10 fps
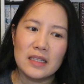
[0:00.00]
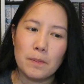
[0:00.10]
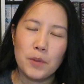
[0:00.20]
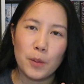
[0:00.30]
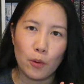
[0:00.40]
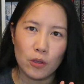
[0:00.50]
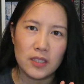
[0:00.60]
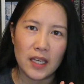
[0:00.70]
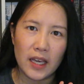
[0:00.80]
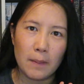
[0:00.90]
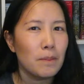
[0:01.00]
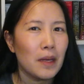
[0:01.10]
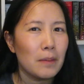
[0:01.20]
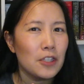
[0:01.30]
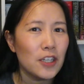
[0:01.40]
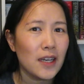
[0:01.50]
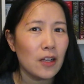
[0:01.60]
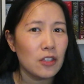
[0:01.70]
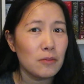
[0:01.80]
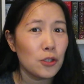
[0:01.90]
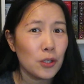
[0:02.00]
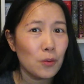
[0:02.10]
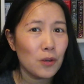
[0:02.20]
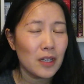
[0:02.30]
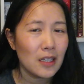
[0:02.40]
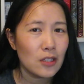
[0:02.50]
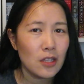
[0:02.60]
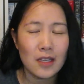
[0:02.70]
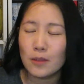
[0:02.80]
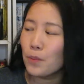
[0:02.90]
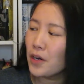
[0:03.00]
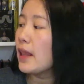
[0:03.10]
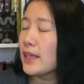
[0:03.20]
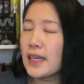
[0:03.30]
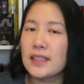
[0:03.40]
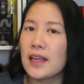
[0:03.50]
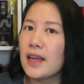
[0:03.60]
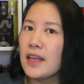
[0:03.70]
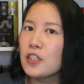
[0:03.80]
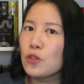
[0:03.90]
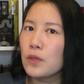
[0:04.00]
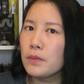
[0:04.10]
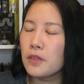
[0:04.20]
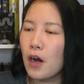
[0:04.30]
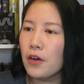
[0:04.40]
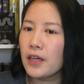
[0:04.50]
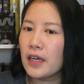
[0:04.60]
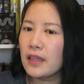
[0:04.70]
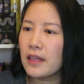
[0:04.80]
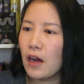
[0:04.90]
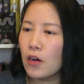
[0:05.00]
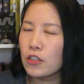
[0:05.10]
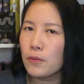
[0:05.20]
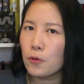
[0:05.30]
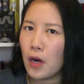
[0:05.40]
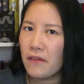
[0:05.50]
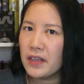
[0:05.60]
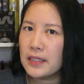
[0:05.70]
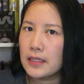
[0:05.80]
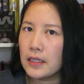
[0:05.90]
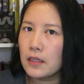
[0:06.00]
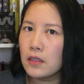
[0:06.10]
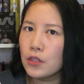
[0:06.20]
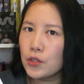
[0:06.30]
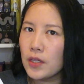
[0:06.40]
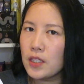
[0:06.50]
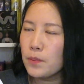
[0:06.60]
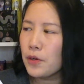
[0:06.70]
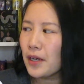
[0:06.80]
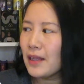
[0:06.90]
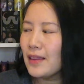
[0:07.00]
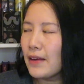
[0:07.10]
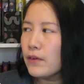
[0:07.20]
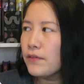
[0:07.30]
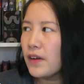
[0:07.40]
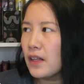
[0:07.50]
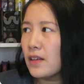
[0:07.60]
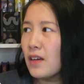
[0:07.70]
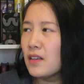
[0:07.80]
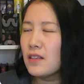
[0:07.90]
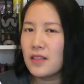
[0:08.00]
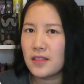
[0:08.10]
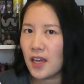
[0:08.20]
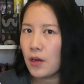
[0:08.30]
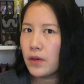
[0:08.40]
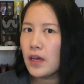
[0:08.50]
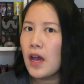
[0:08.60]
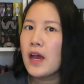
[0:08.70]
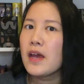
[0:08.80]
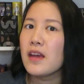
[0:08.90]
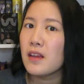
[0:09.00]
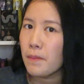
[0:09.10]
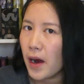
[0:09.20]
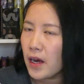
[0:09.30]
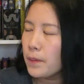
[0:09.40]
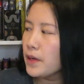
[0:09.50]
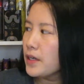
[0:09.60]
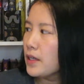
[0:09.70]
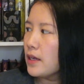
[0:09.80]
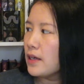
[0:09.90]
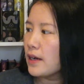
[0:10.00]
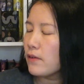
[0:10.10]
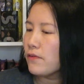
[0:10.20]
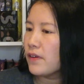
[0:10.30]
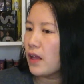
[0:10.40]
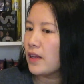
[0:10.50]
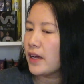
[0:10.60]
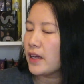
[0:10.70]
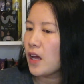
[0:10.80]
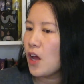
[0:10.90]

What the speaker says: people say maybe check out some trigger warnings to this book. Like I said, it is grimdark. There are some graphic scenes to this book. It never felt unnecessary in my opinion. It never felt like